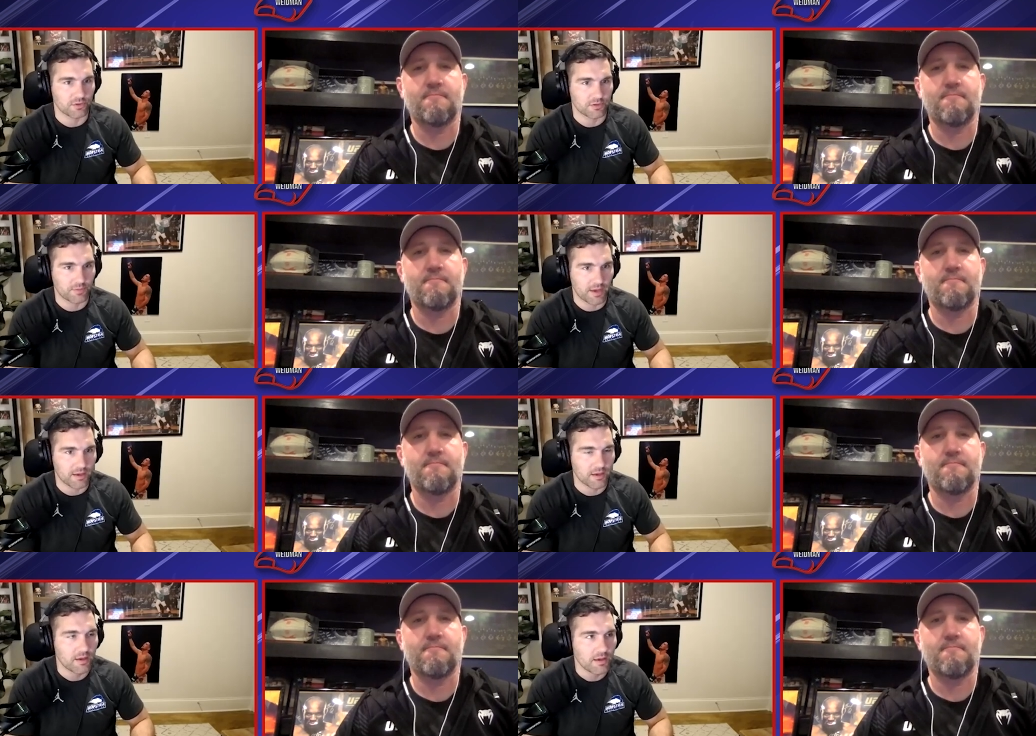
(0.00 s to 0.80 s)
Speaker 1: to
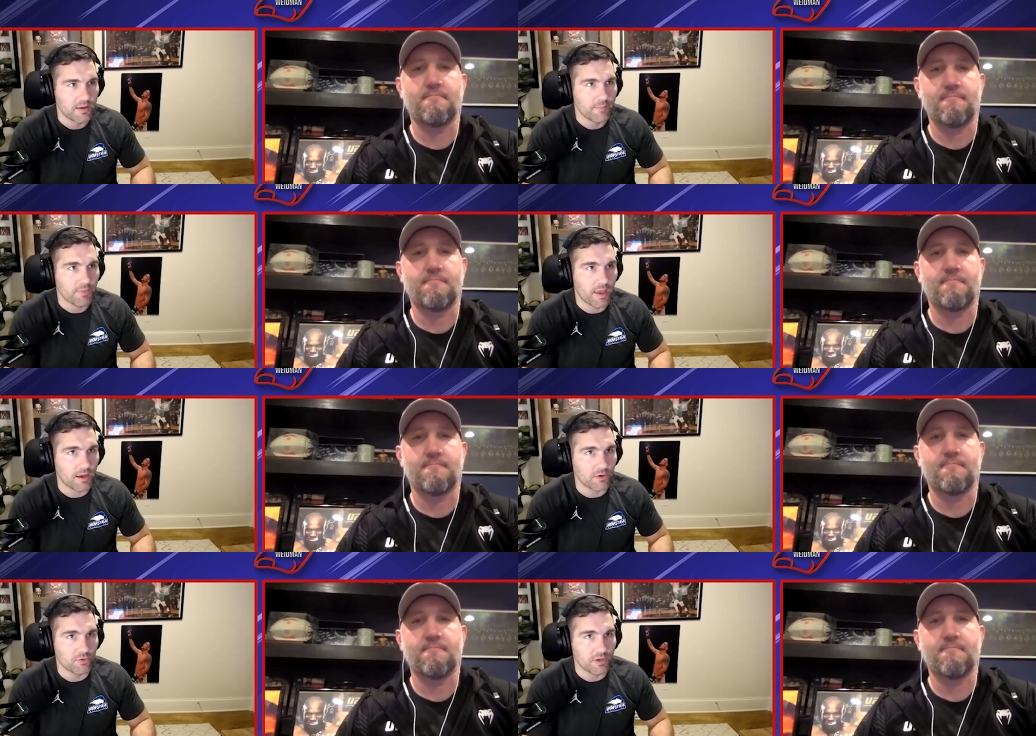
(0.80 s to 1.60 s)
pay.
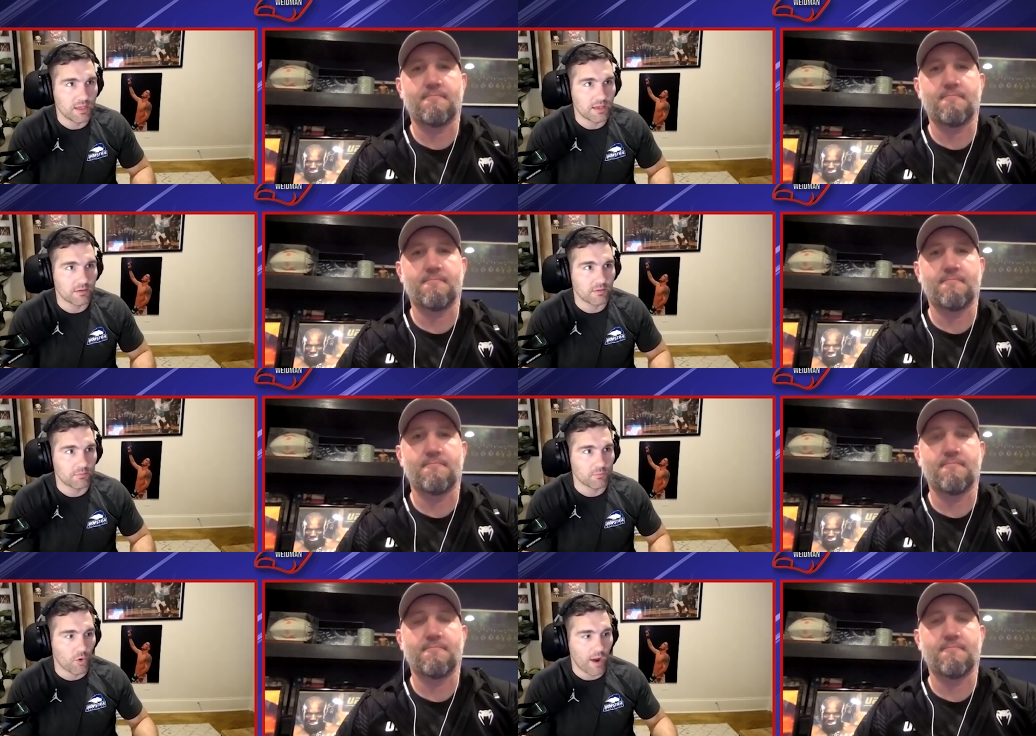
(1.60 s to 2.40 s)
And you need
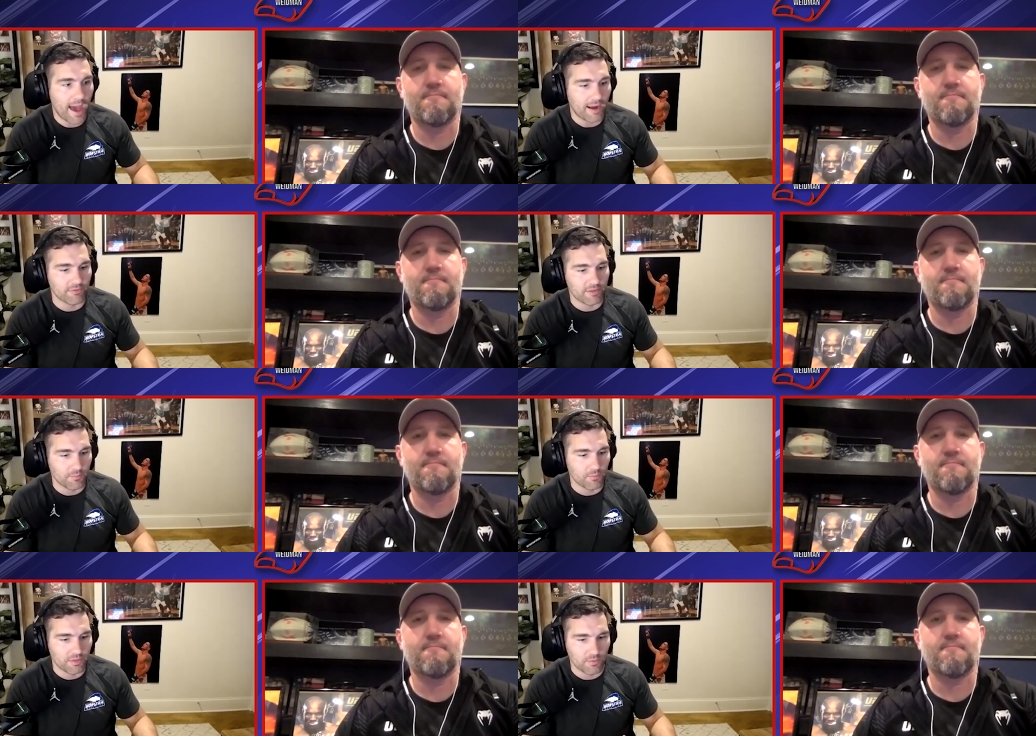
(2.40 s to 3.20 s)
more out of
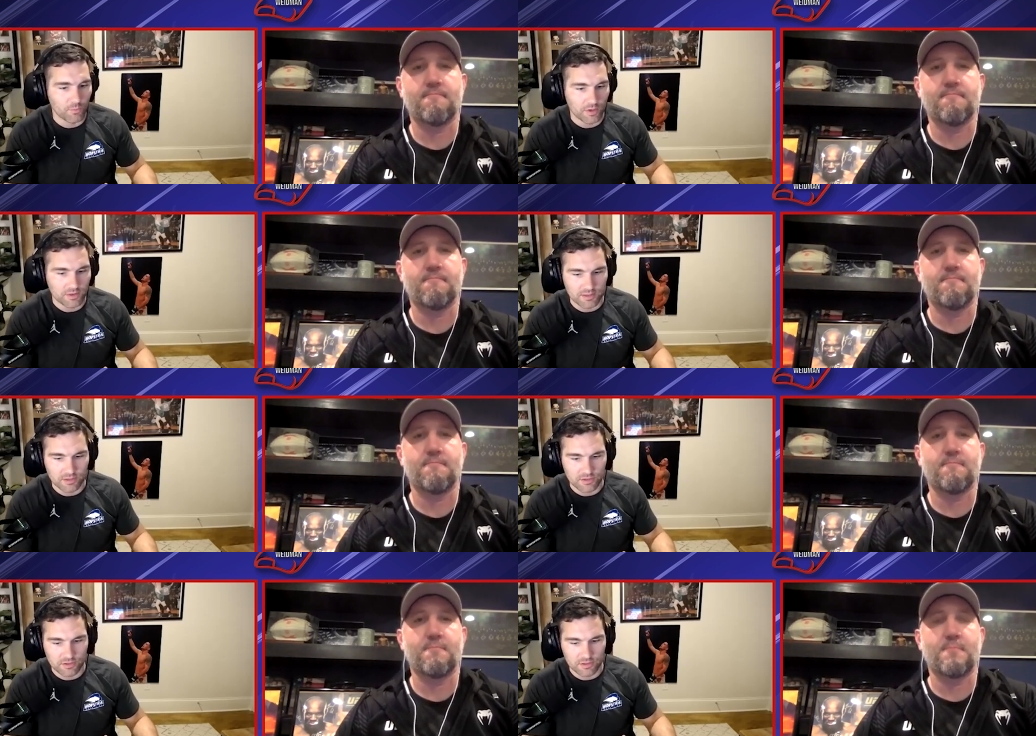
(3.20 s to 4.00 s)
them than what
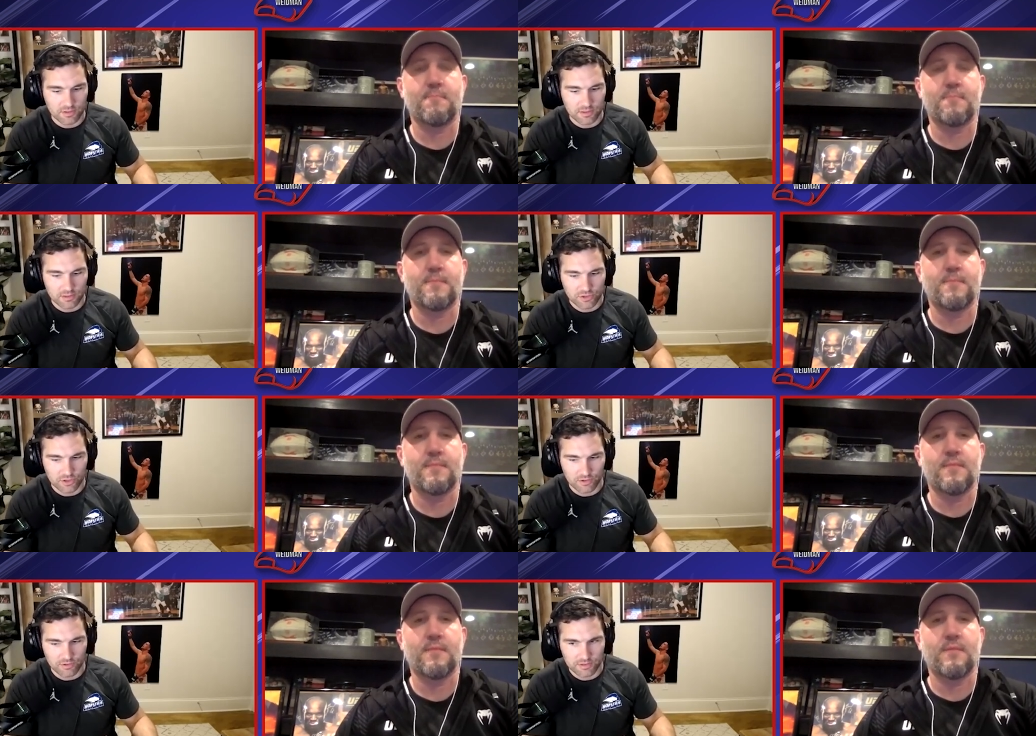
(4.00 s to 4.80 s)
the, the
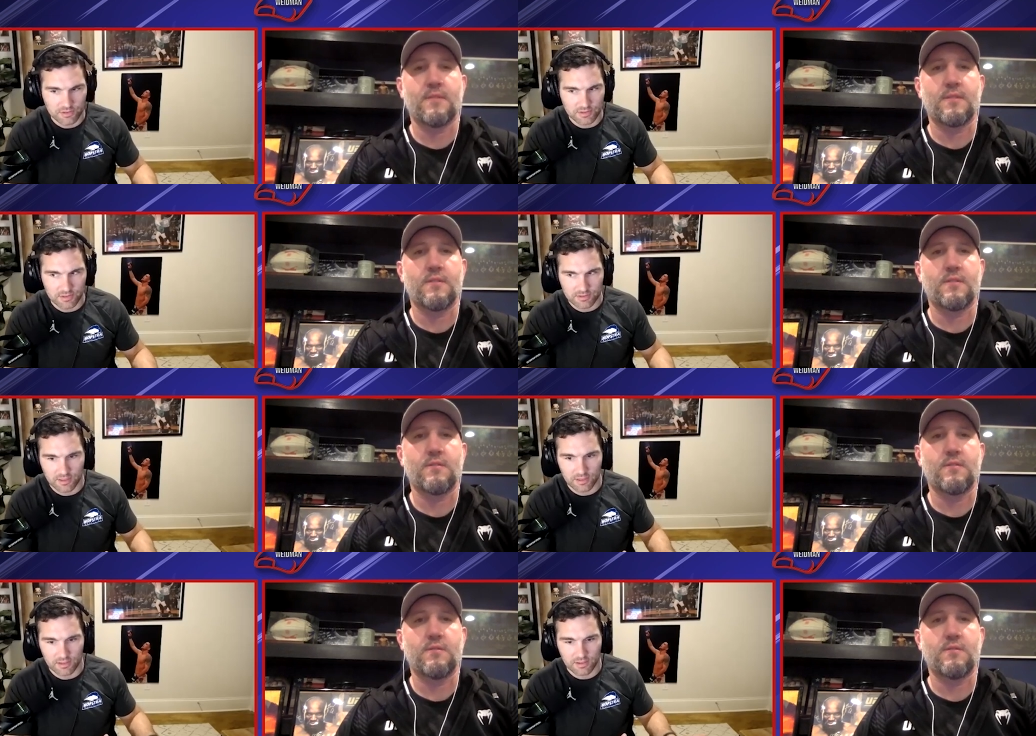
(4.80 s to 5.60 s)
insurance is
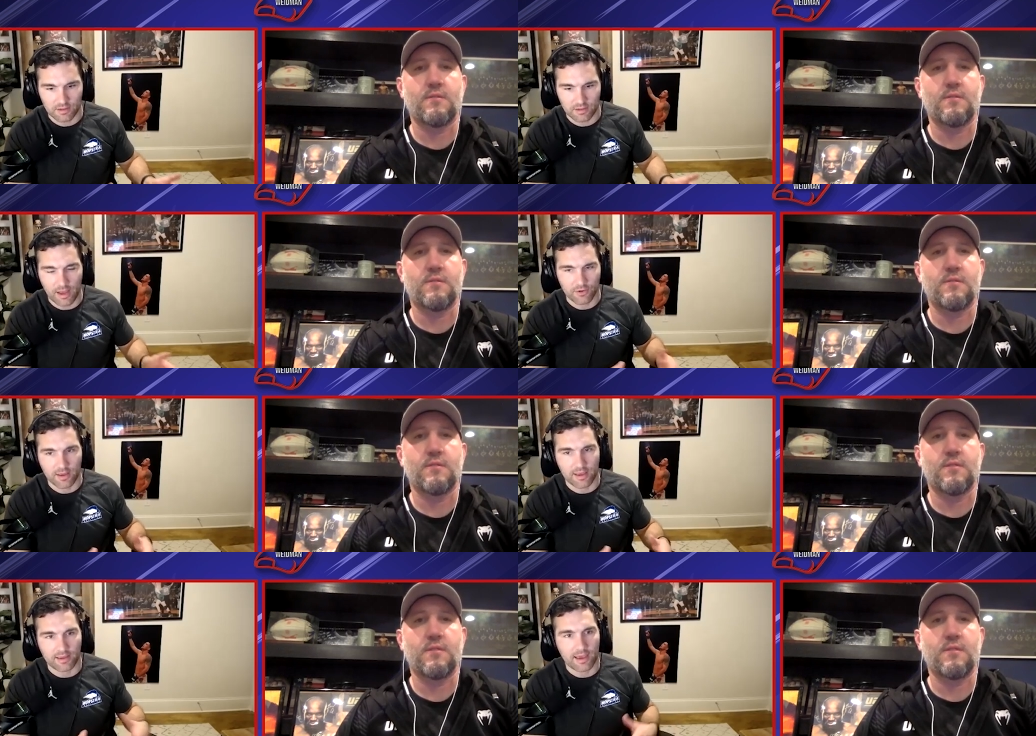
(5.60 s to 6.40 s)
going to allow you
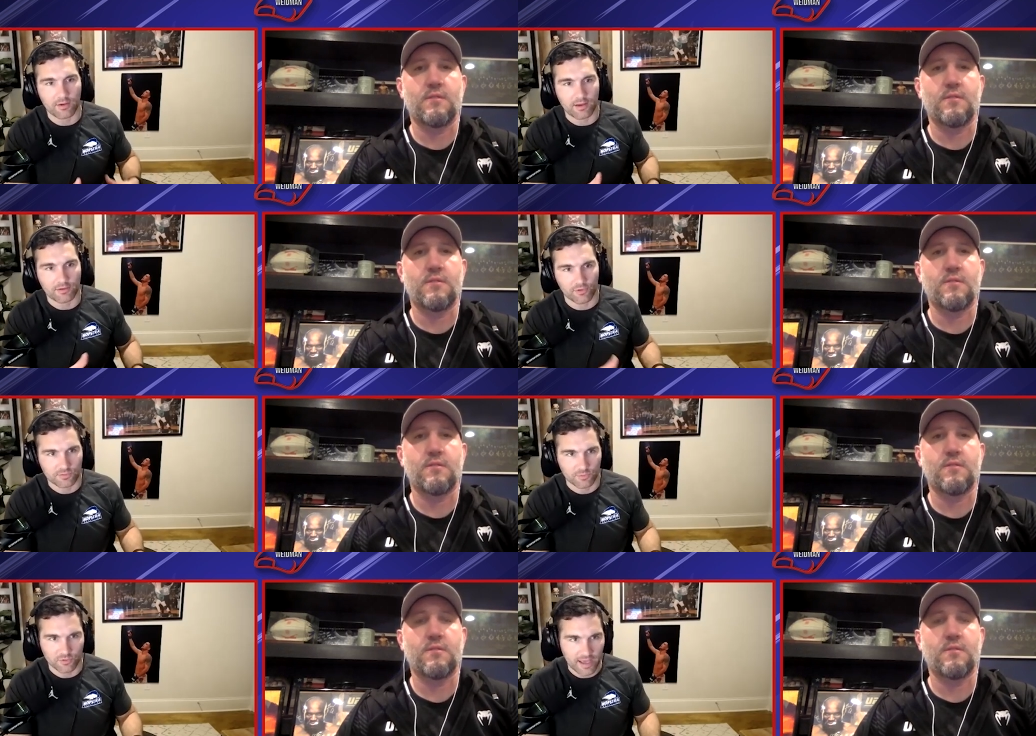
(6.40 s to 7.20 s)
to get as far
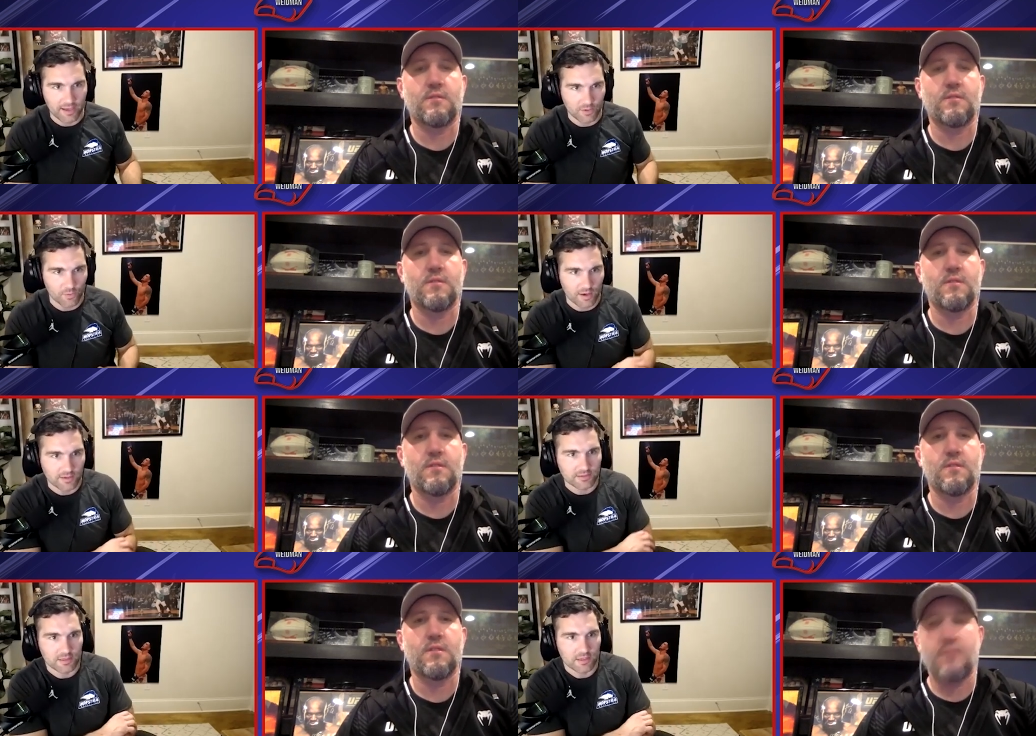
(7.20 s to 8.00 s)
as modality wise.